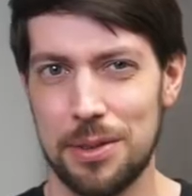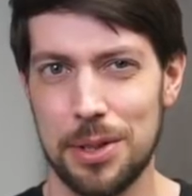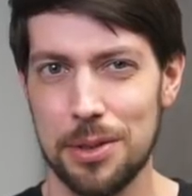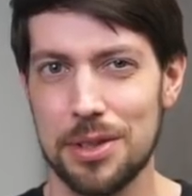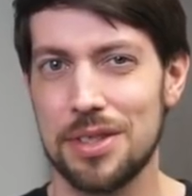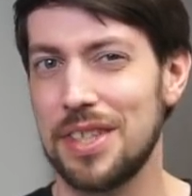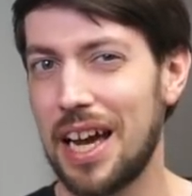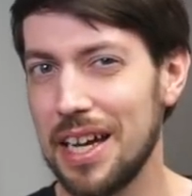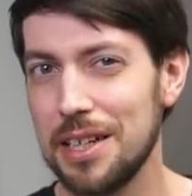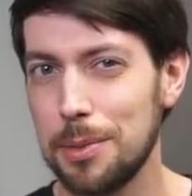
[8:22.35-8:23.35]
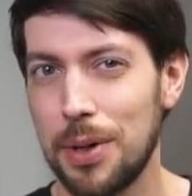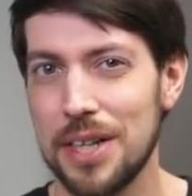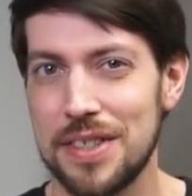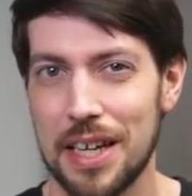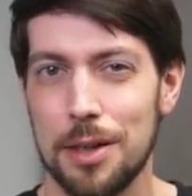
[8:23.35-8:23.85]
Who uses high
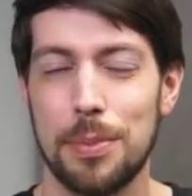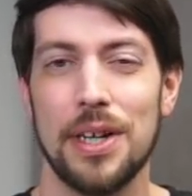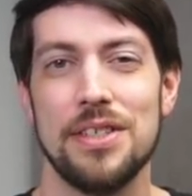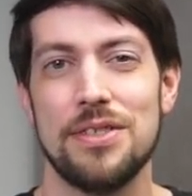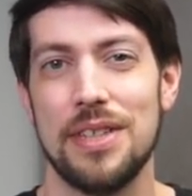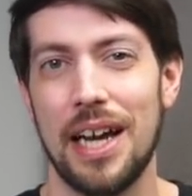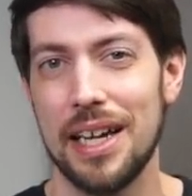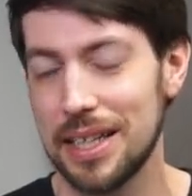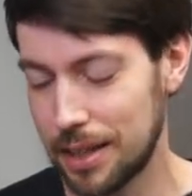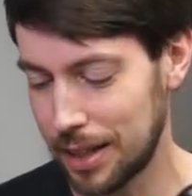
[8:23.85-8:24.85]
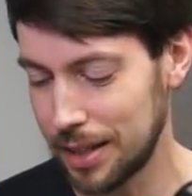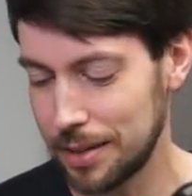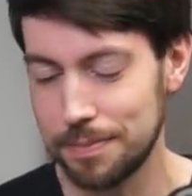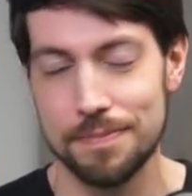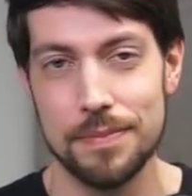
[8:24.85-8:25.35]
enterprise enterprise high
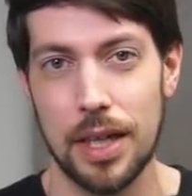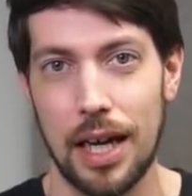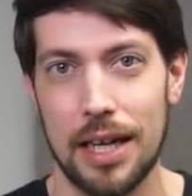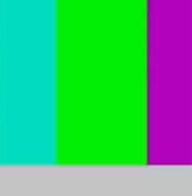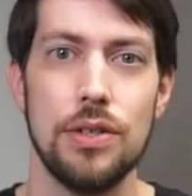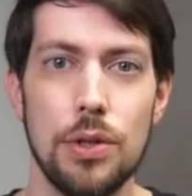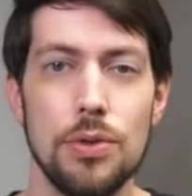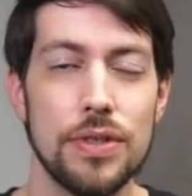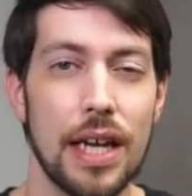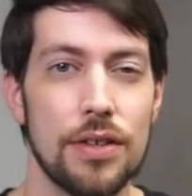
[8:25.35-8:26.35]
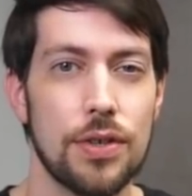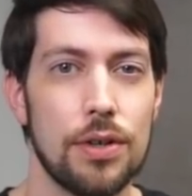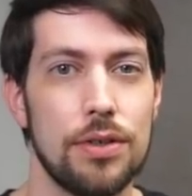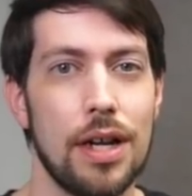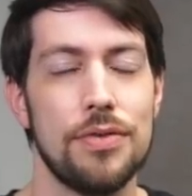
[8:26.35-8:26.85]
high nah, two S A S
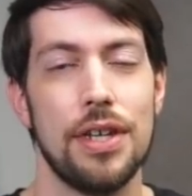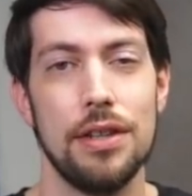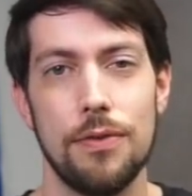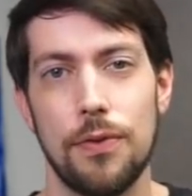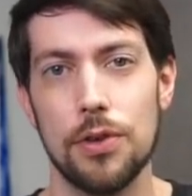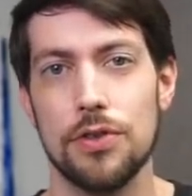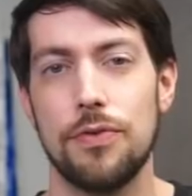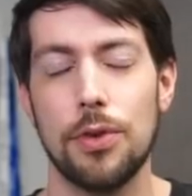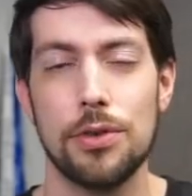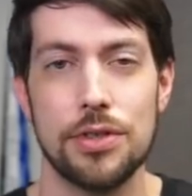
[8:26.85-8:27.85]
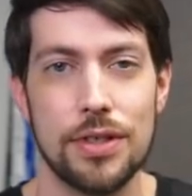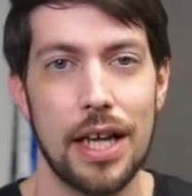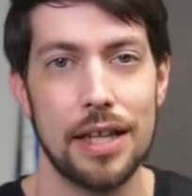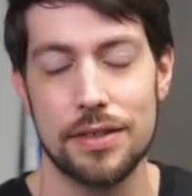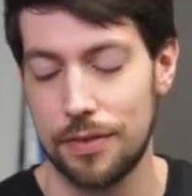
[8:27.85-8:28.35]
hard drives in the first floor
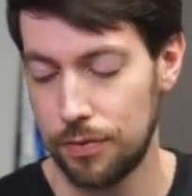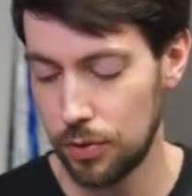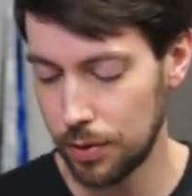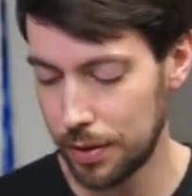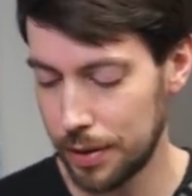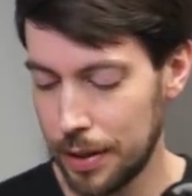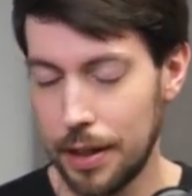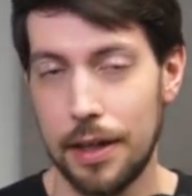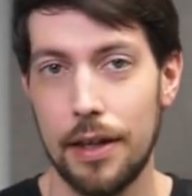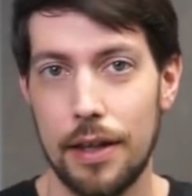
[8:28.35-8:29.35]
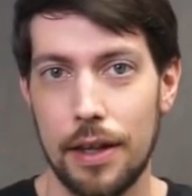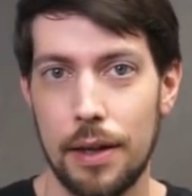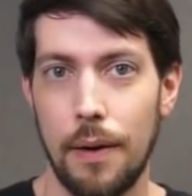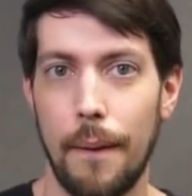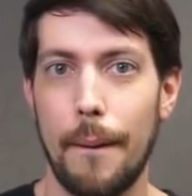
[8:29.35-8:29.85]
slots? Floor.
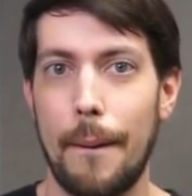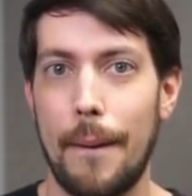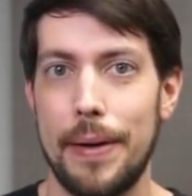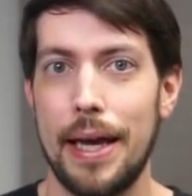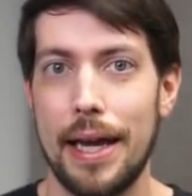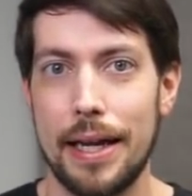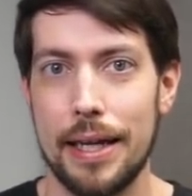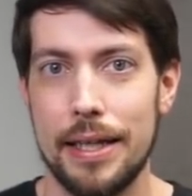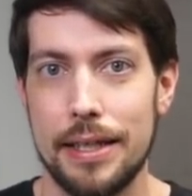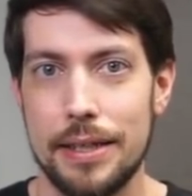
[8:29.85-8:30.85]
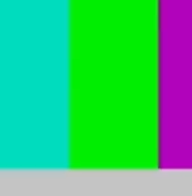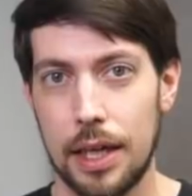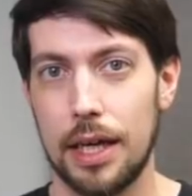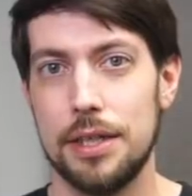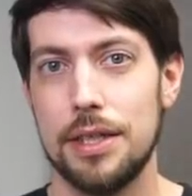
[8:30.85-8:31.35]
Oh dang!
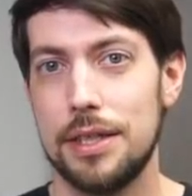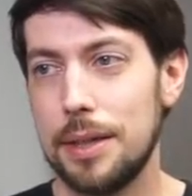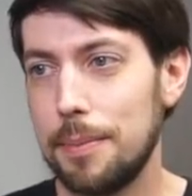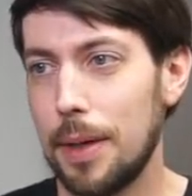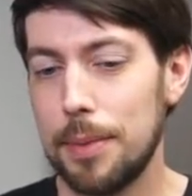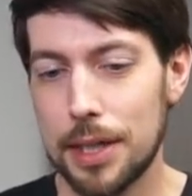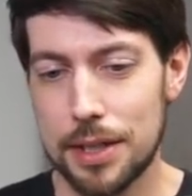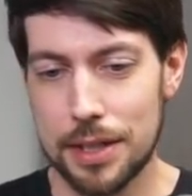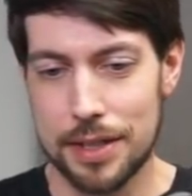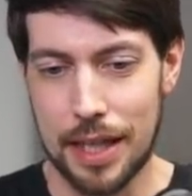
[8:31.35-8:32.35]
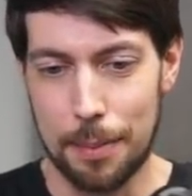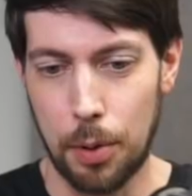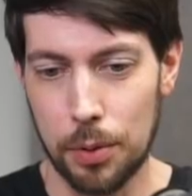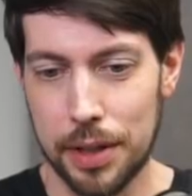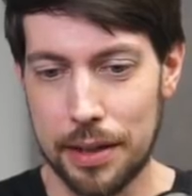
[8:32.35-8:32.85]
I should maybe I should just stop
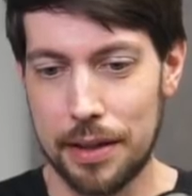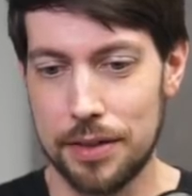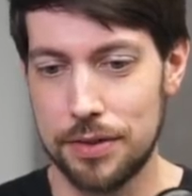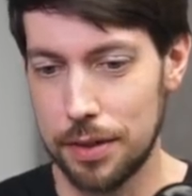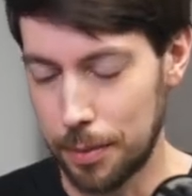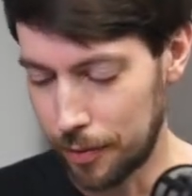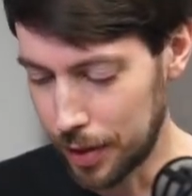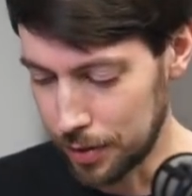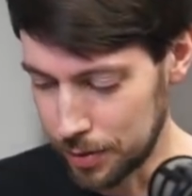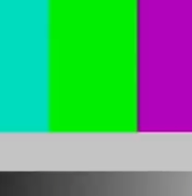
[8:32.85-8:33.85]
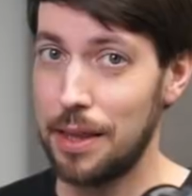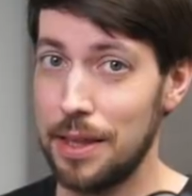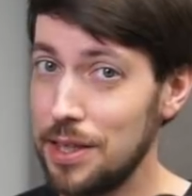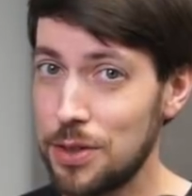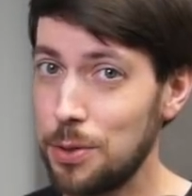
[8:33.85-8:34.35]
holding things during my videos.
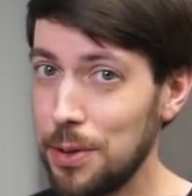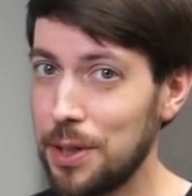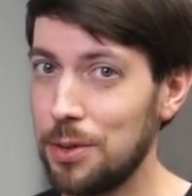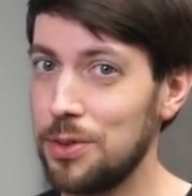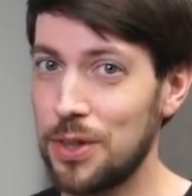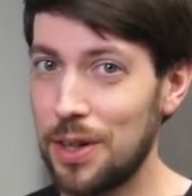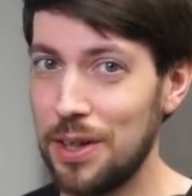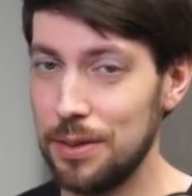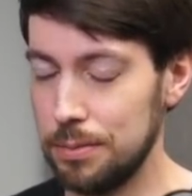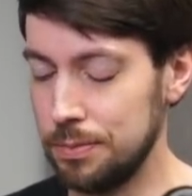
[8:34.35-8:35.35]
These cooling holes are.